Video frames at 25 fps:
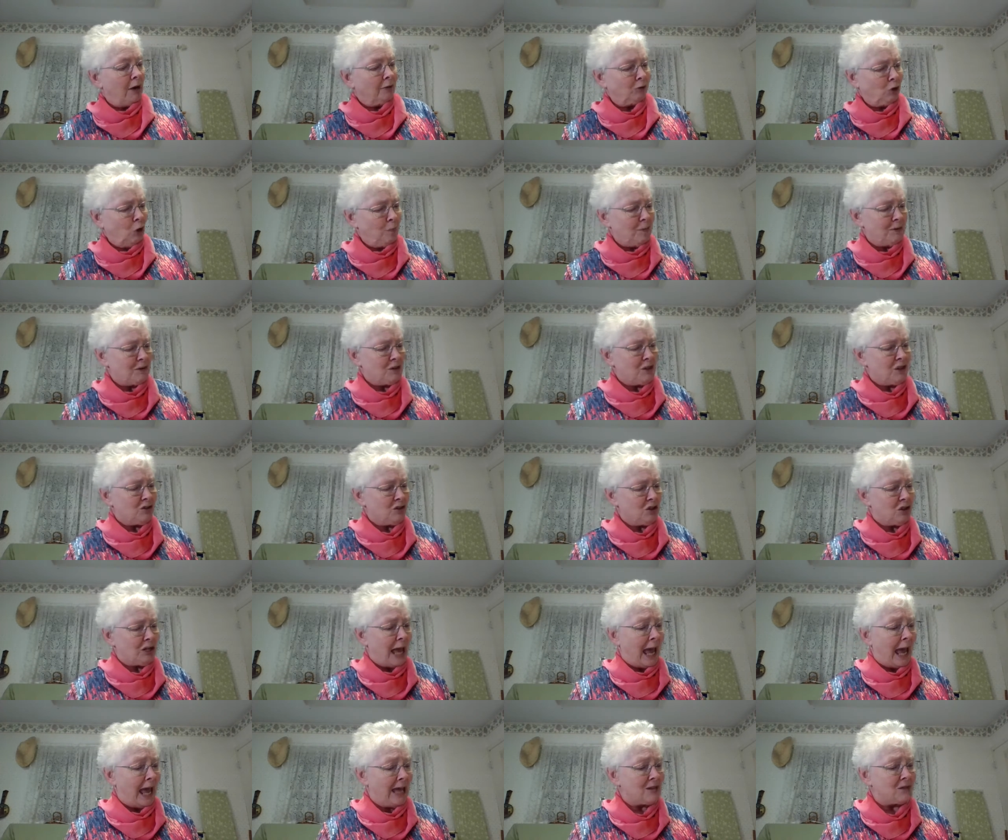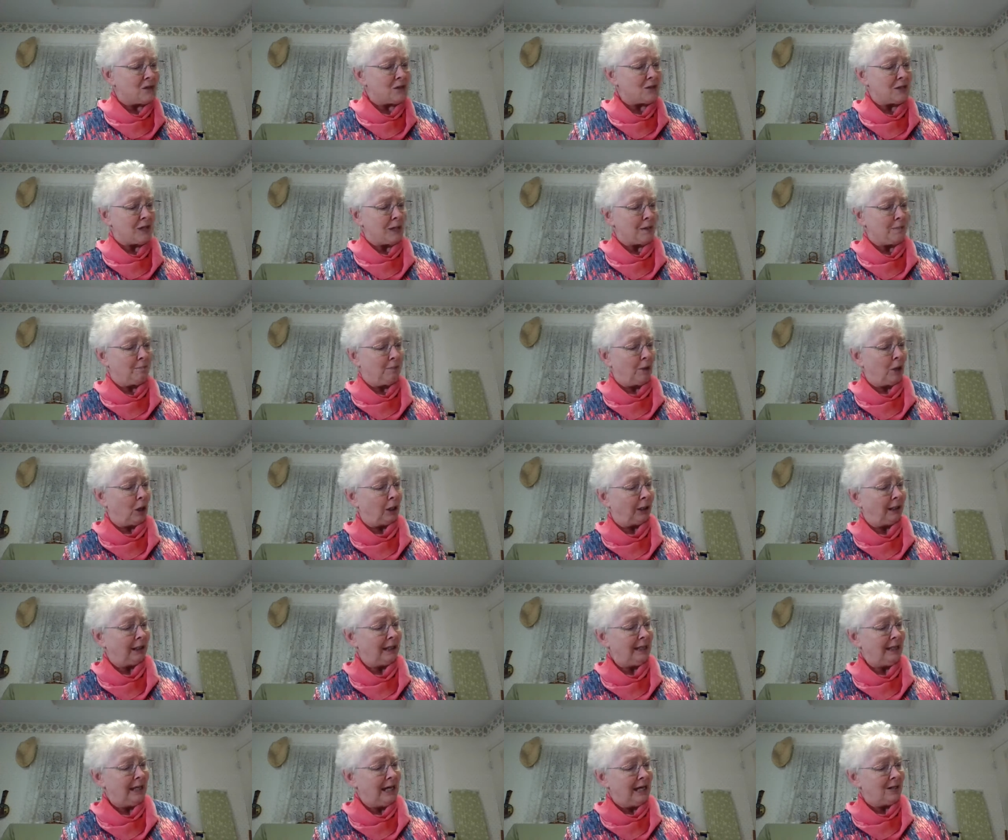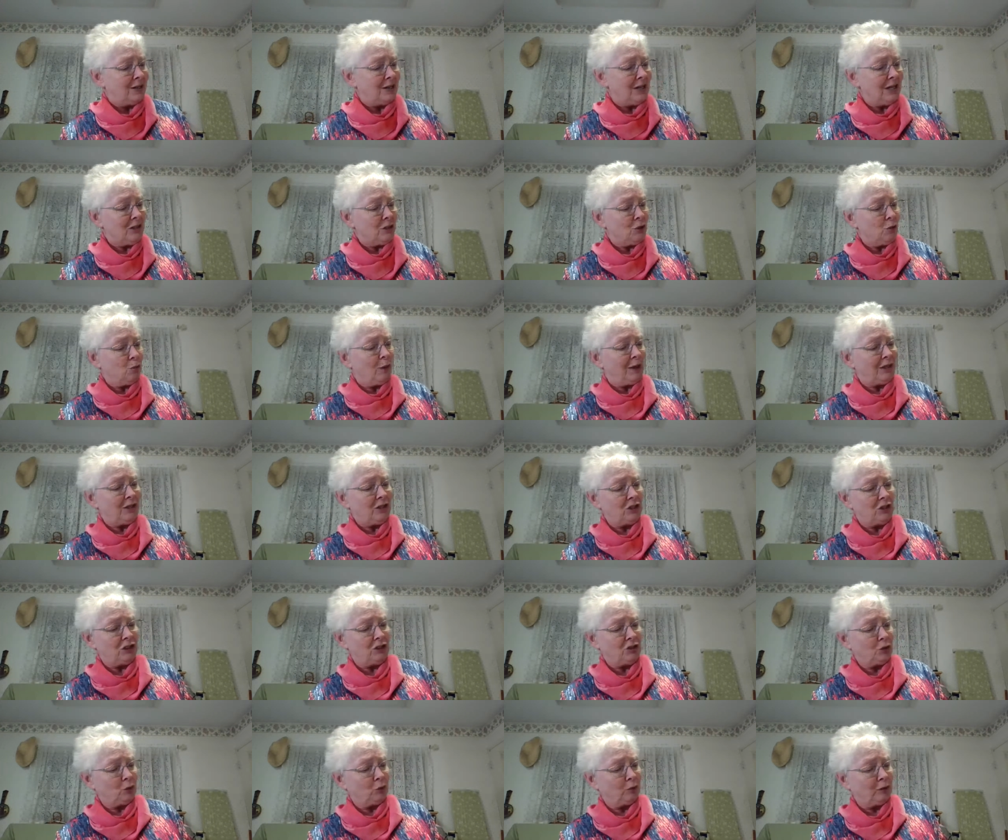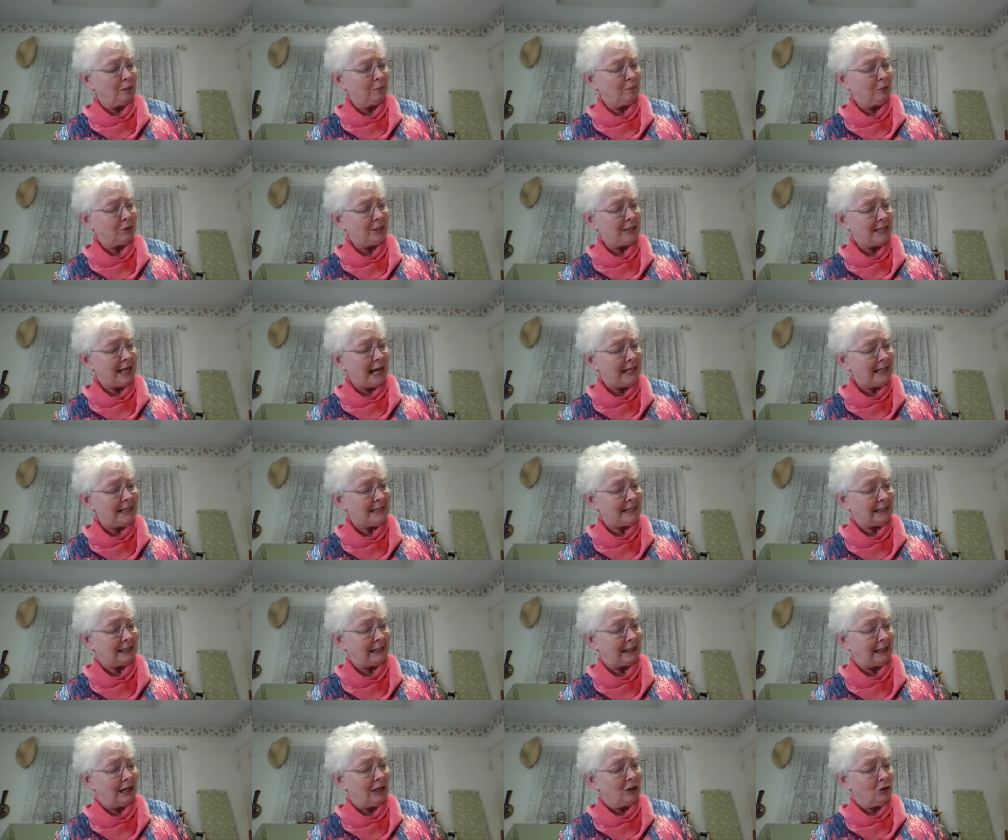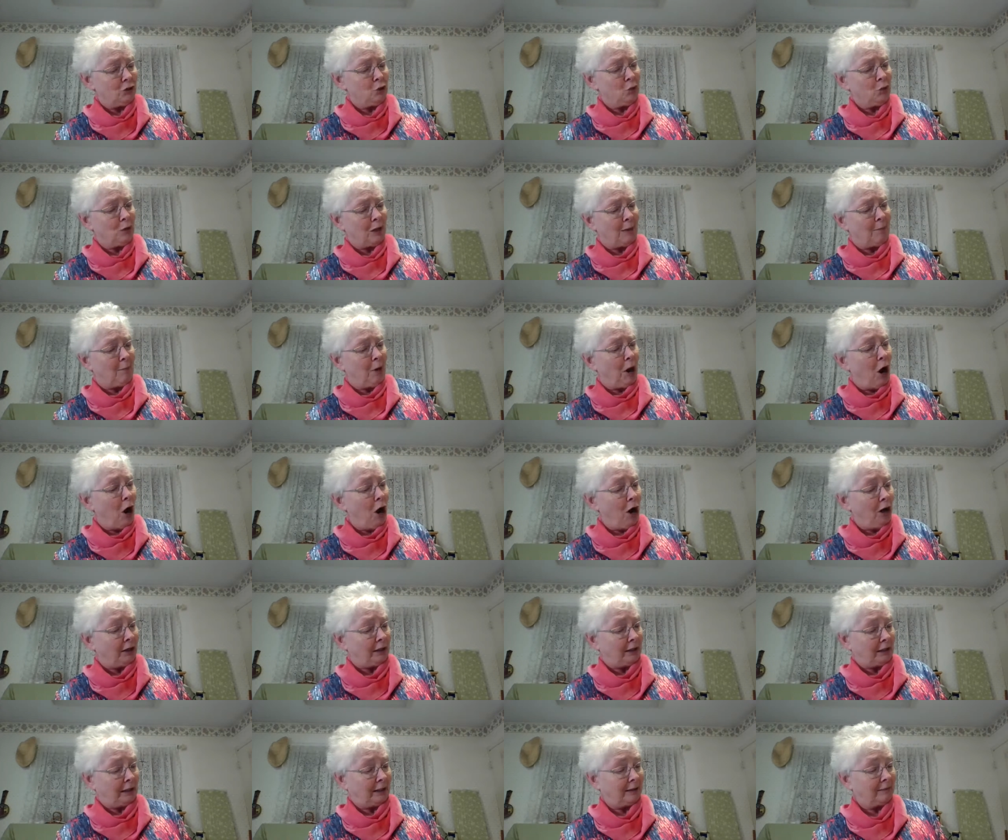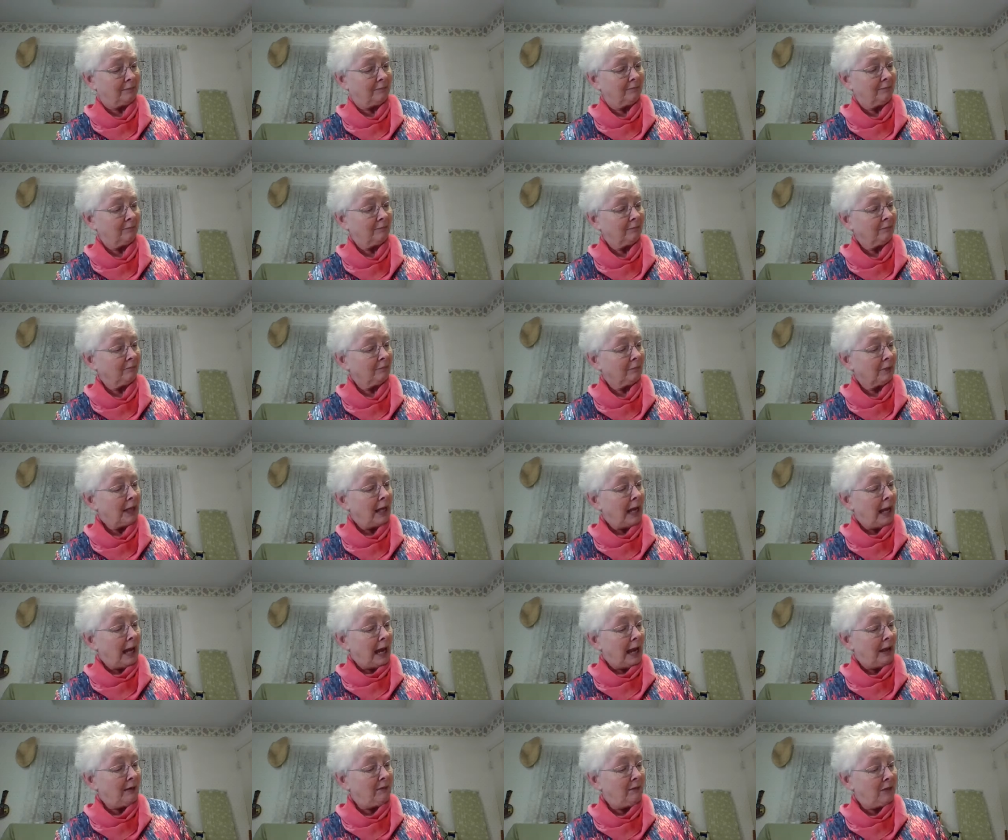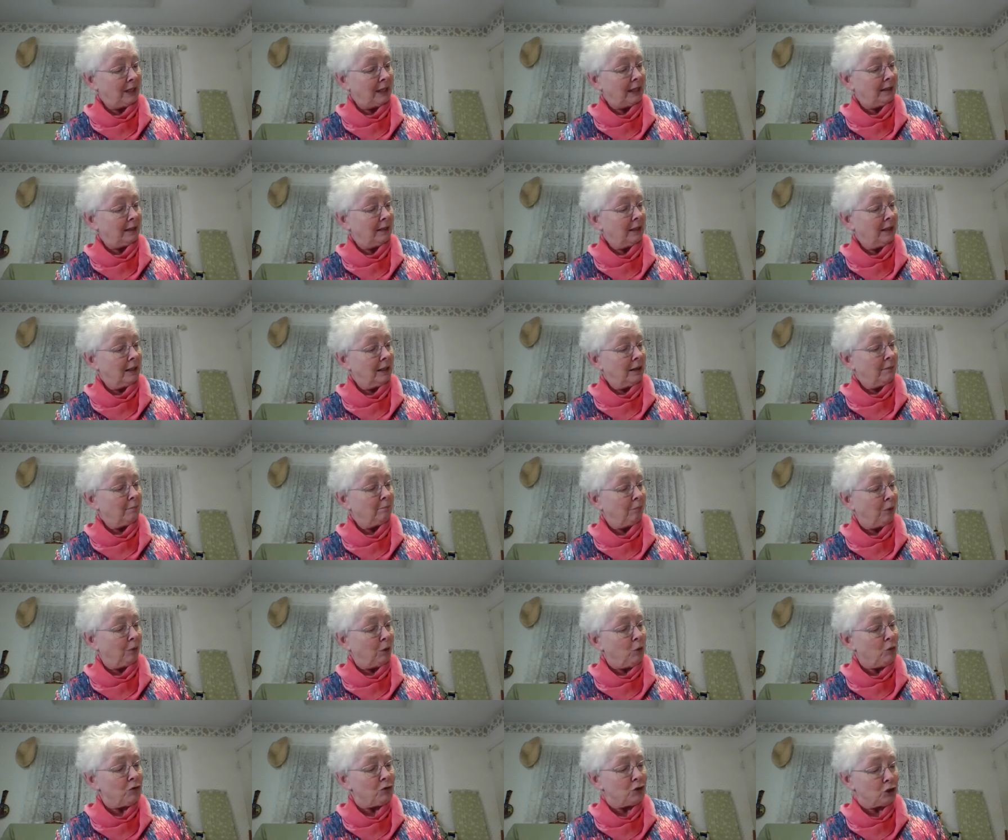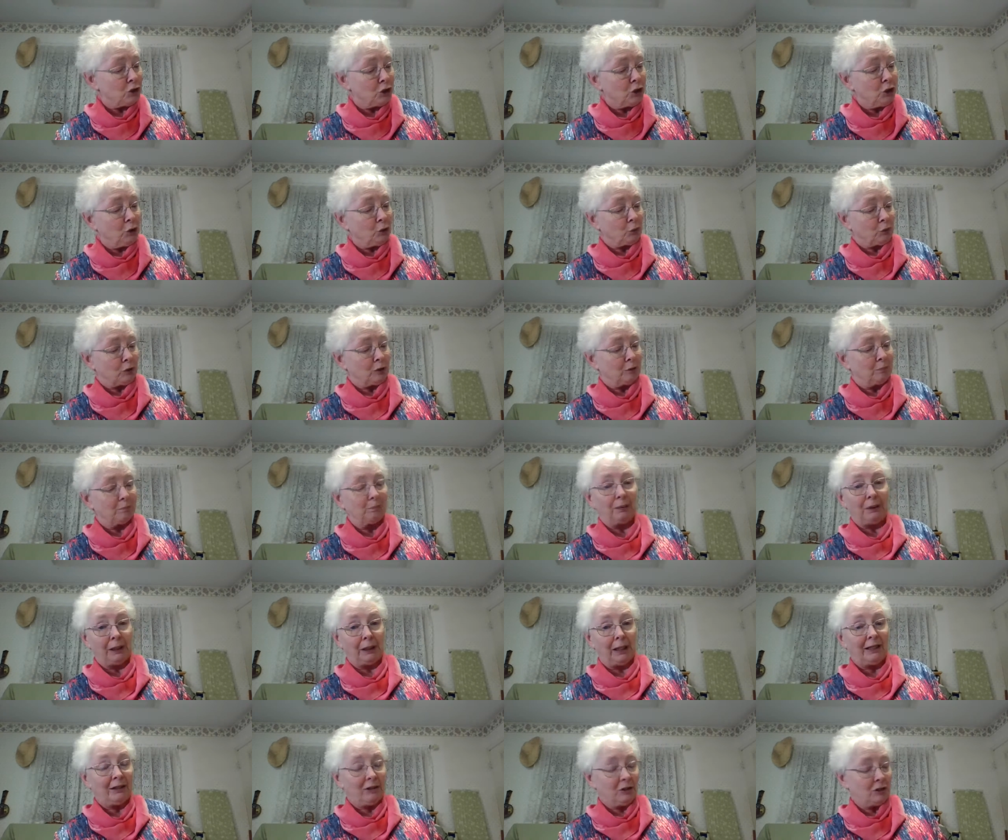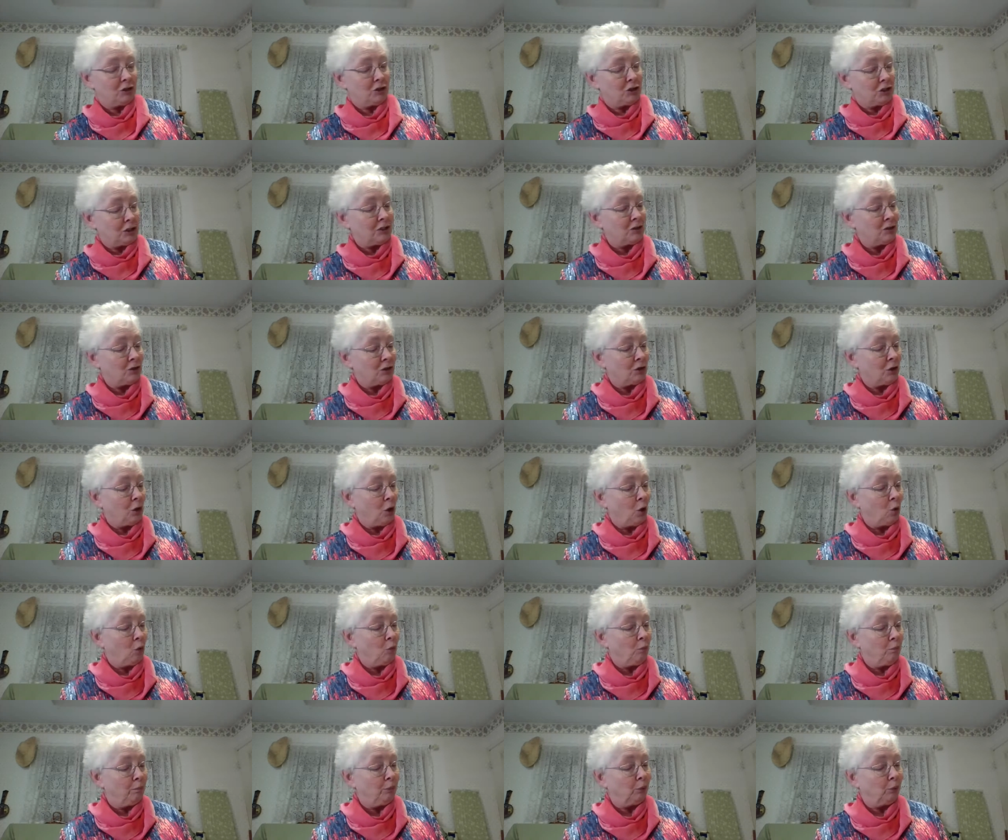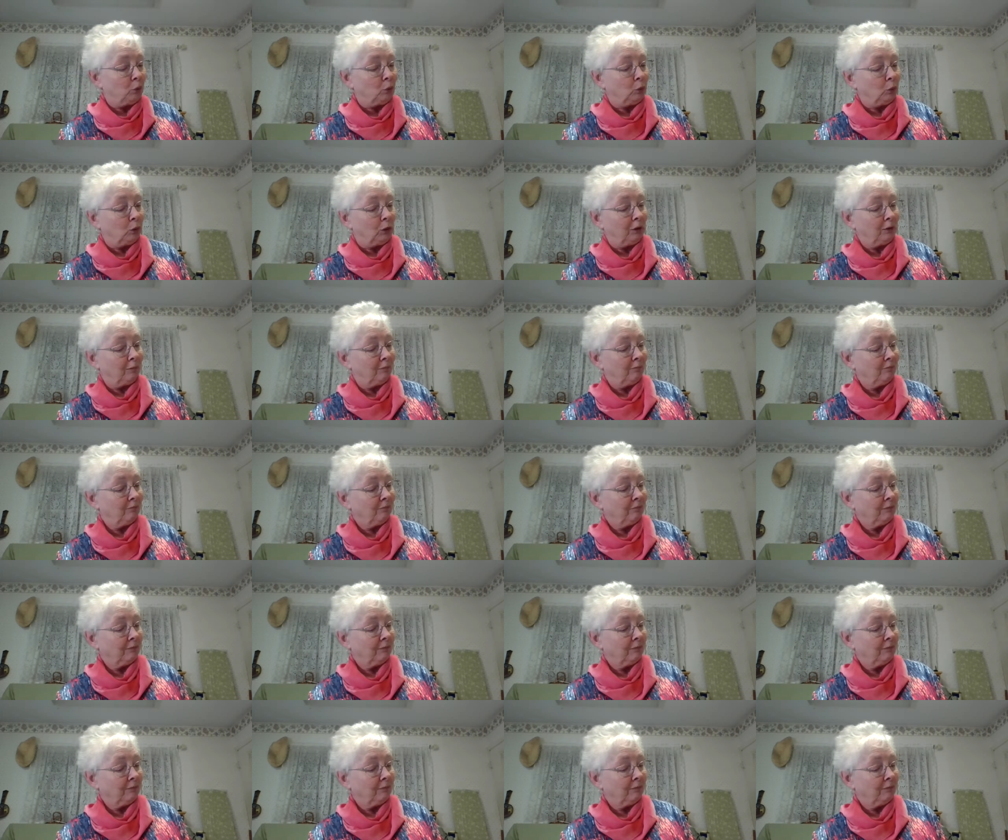Don't be such an ass, said Polly. 10 to 1, she's only pretending. Do come on. And then both children plunged into the home pool.